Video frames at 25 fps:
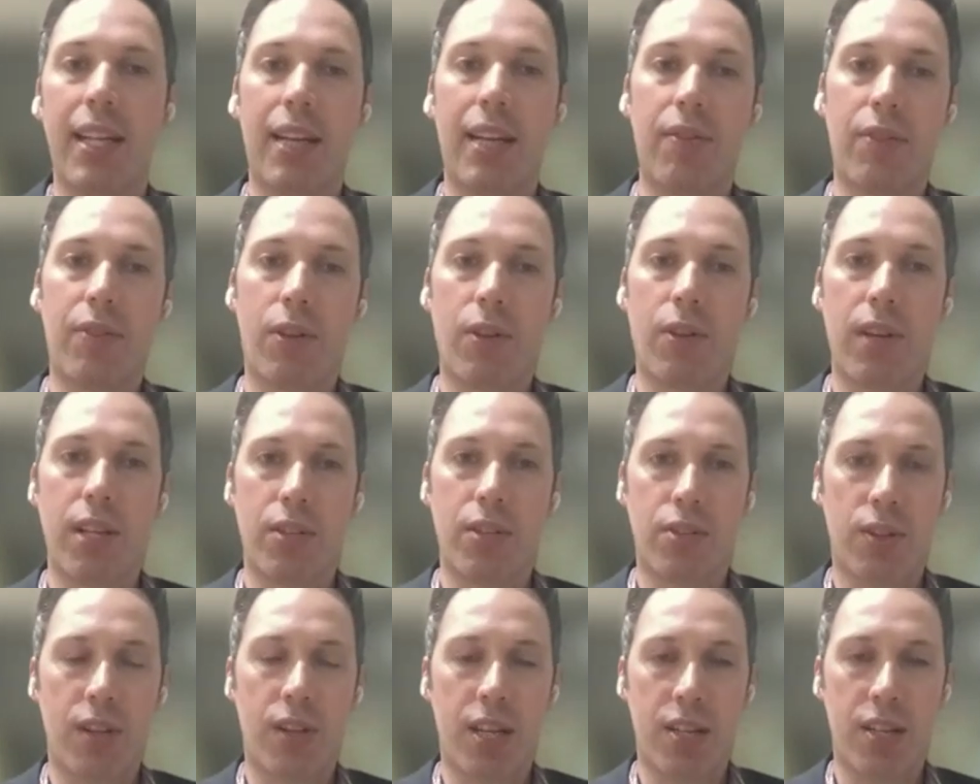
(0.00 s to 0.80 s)
level
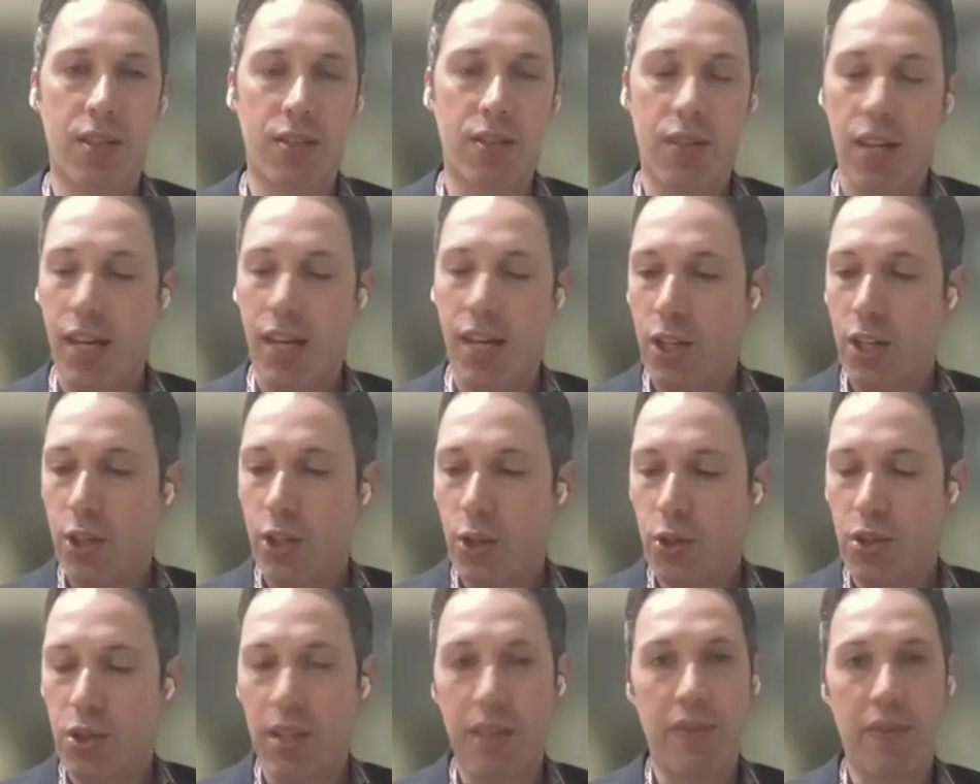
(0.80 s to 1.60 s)
is, is
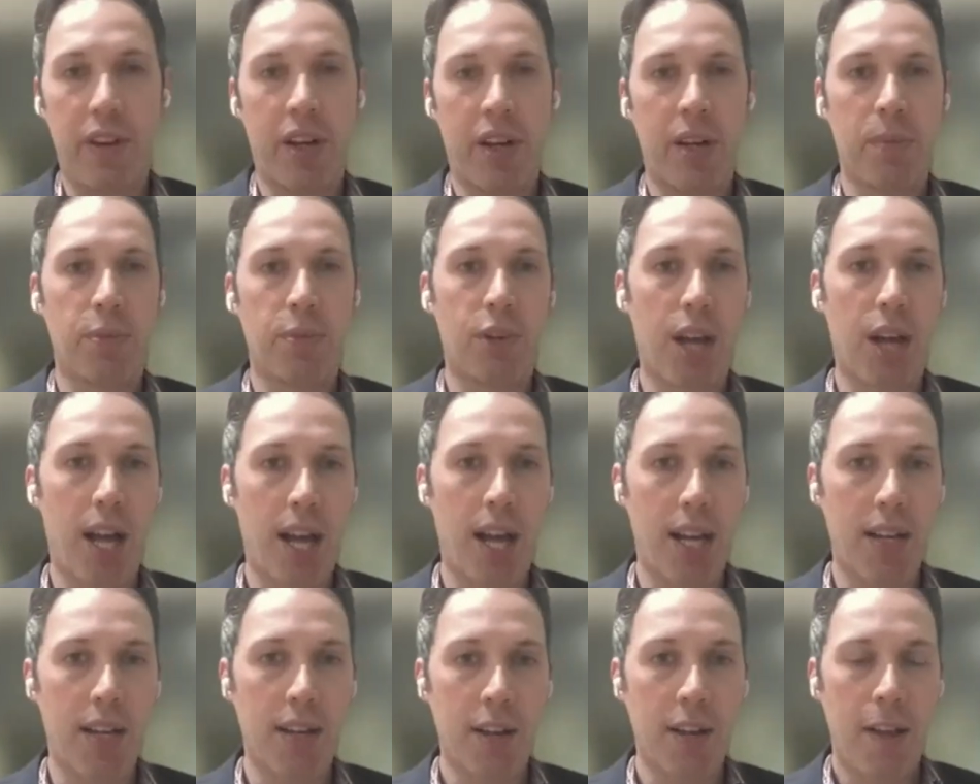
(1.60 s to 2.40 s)
usually very
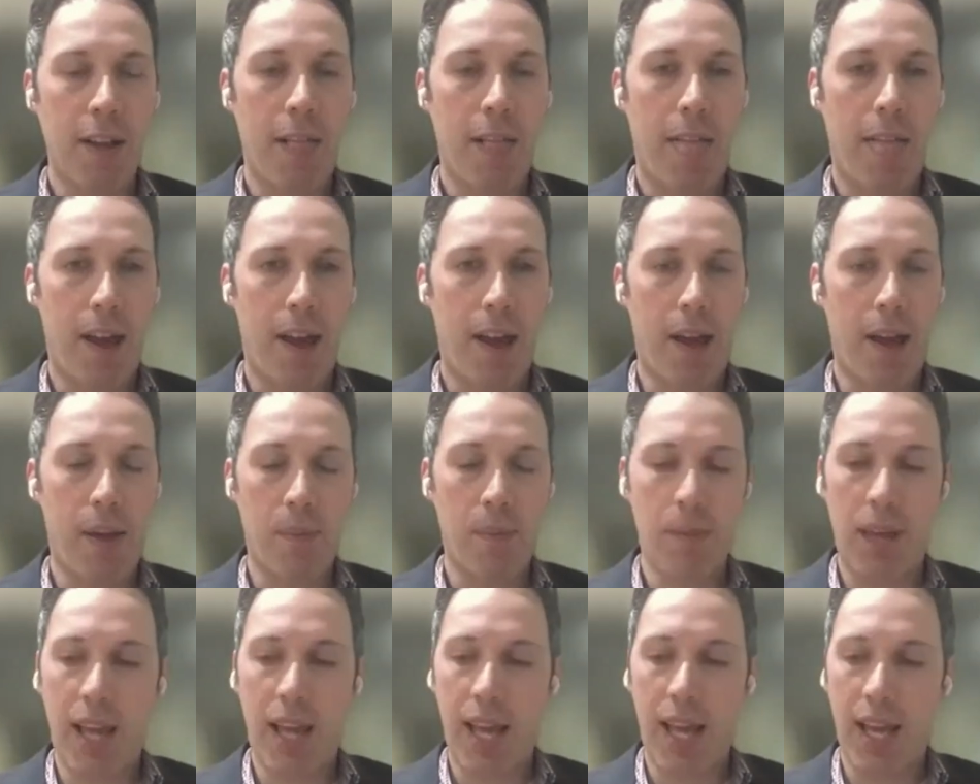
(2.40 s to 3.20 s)
broad
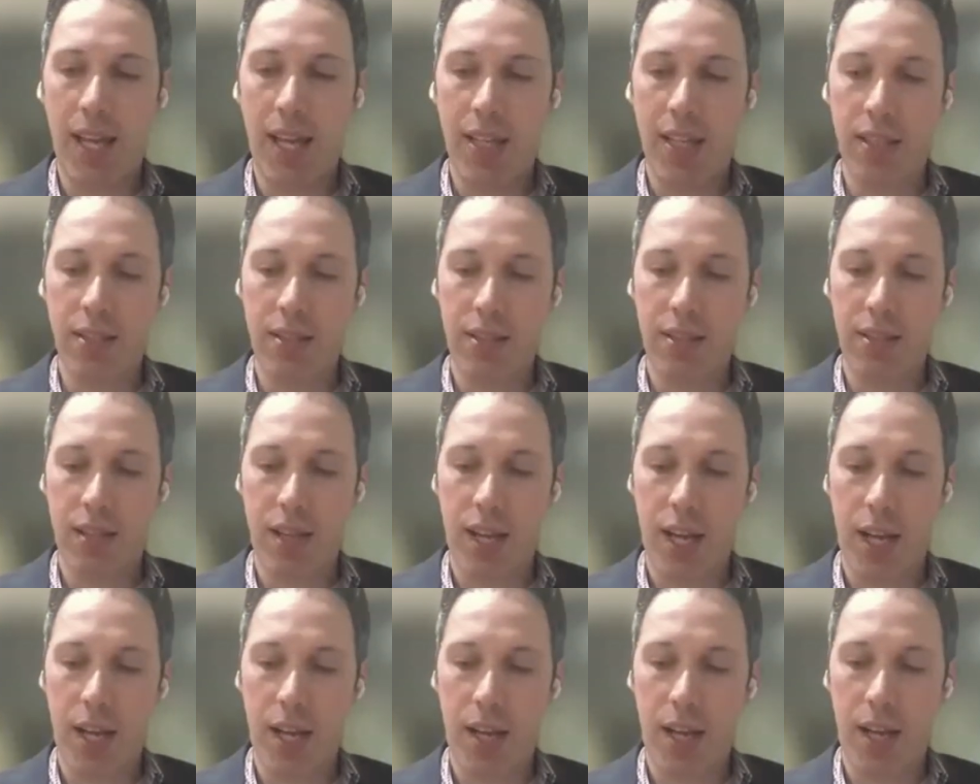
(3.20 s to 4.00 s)
um, and
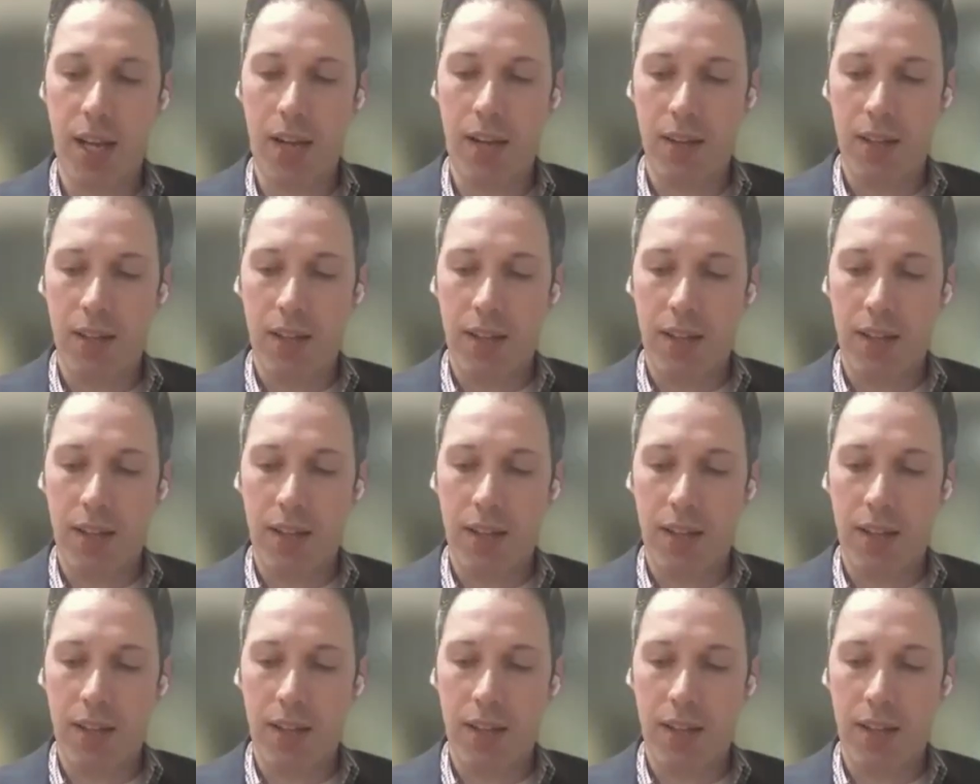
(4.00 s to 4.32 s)
uh,